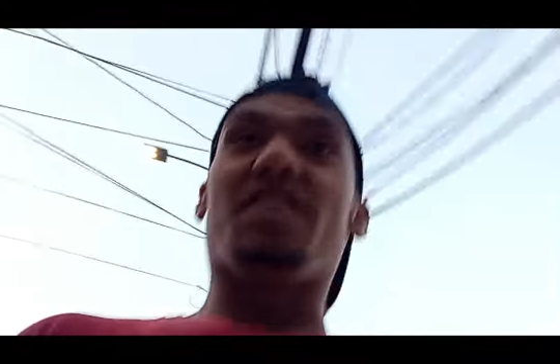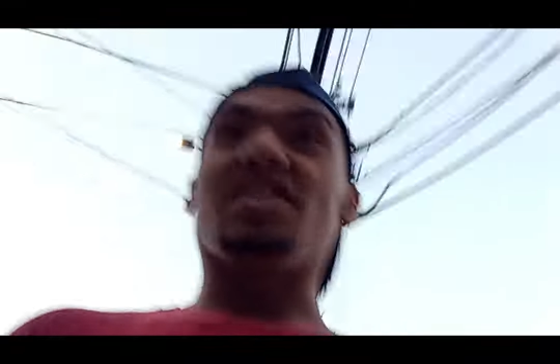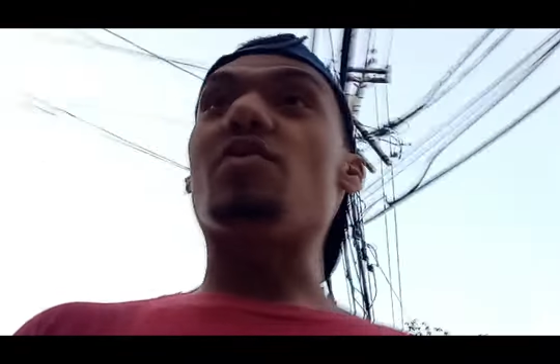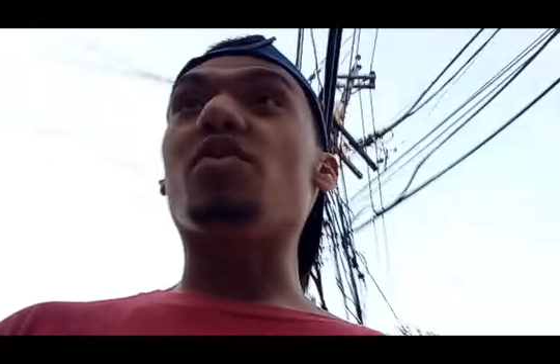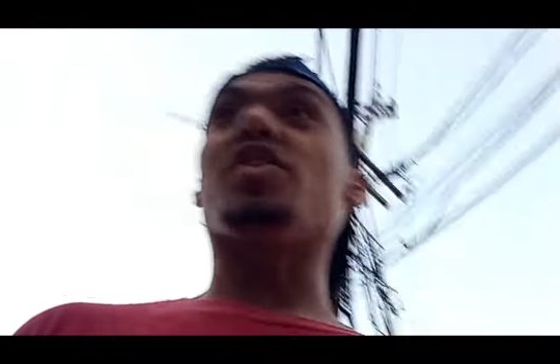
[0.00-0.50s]

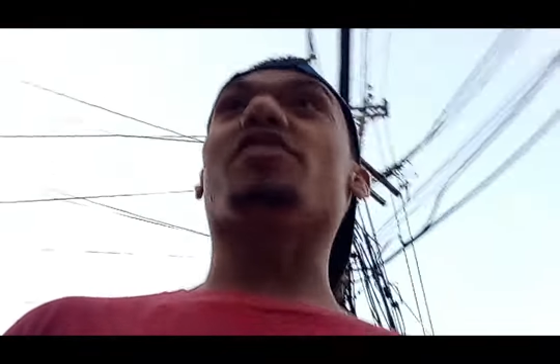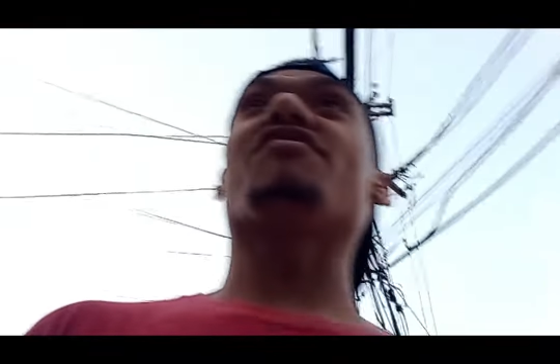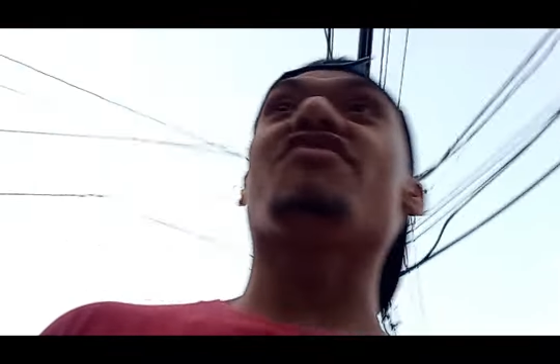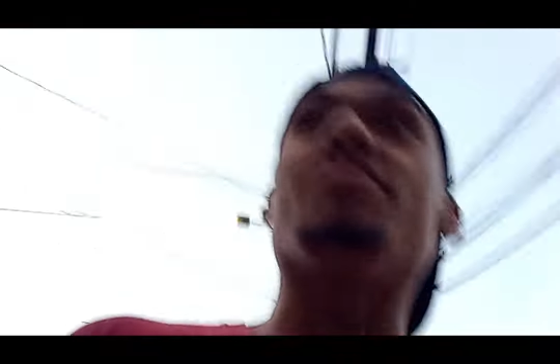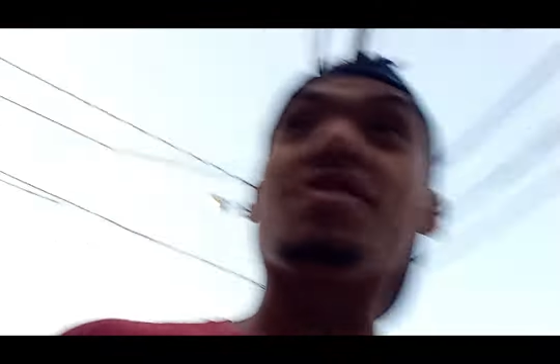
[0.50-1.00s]
And they want to
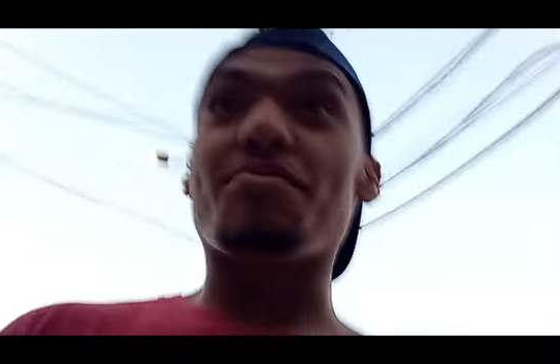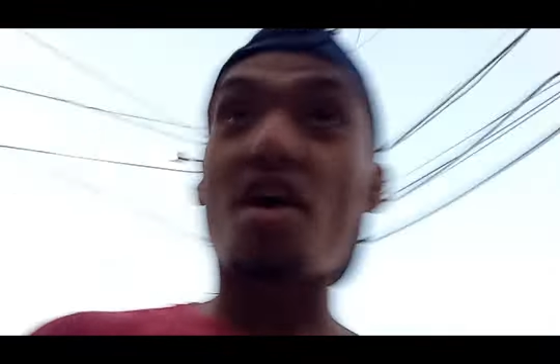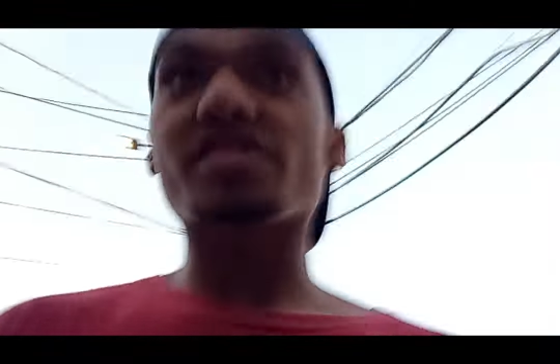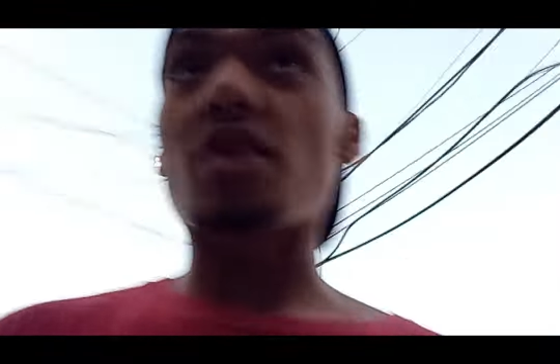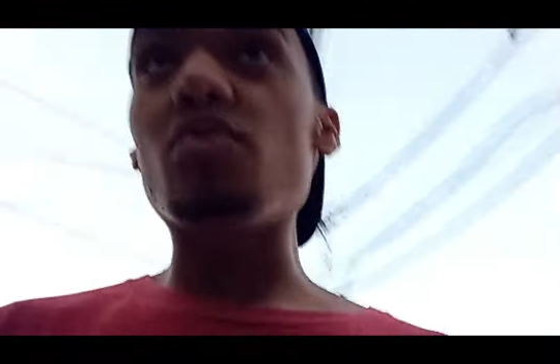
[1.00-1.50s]
from the
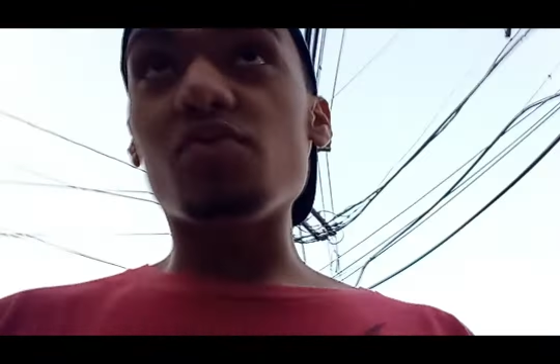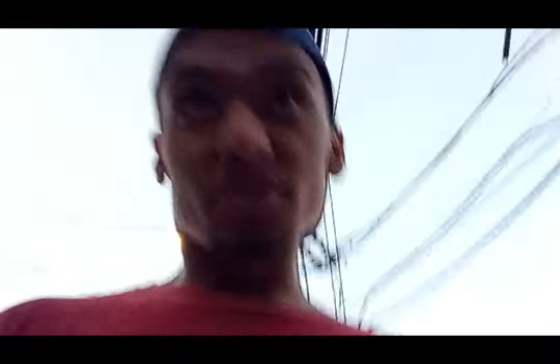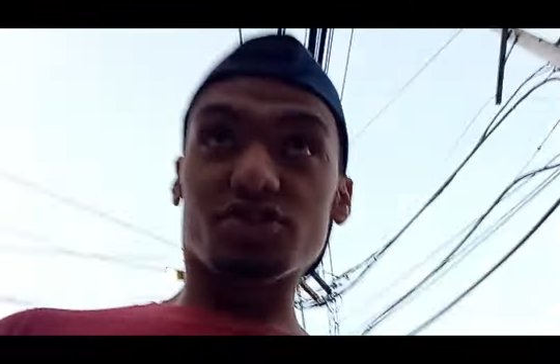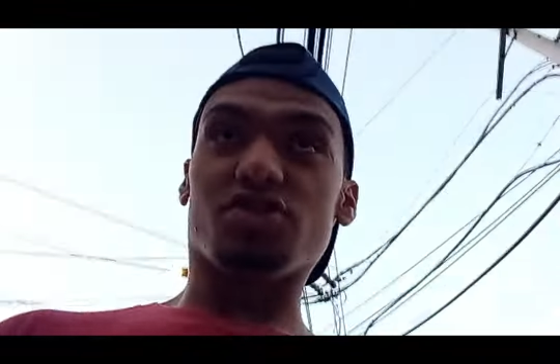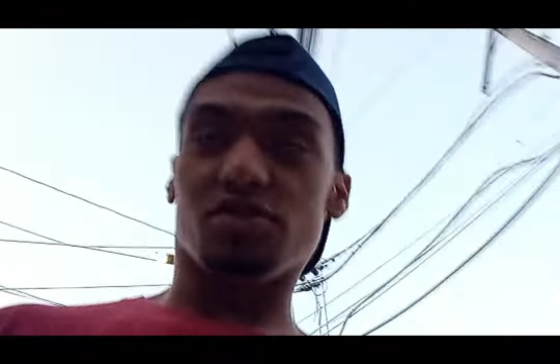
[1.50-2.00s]
park that we
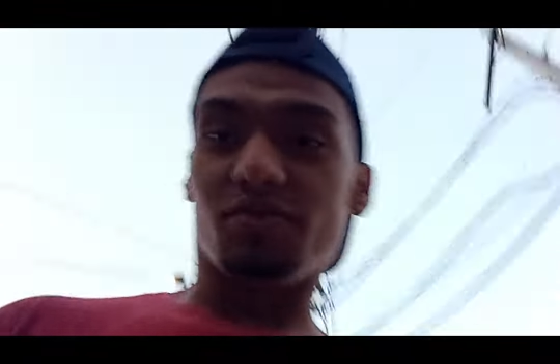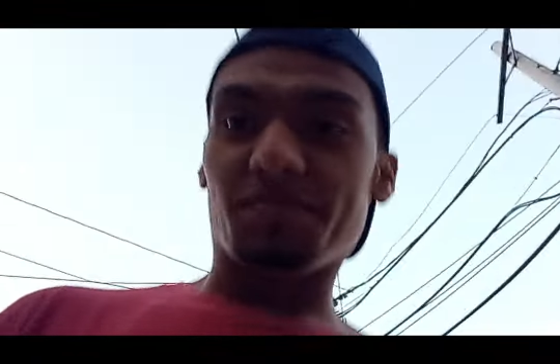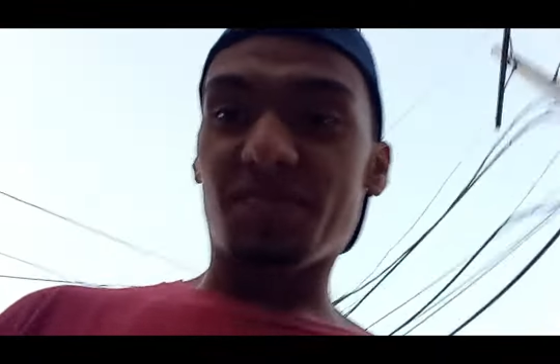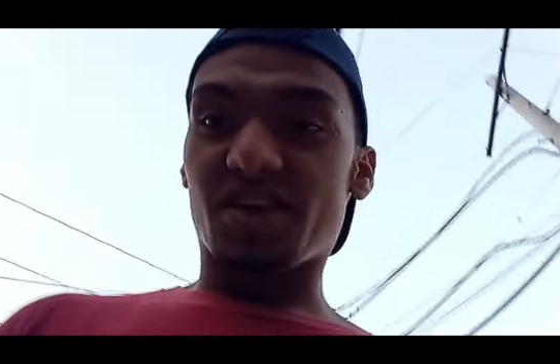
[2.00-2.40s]
went to,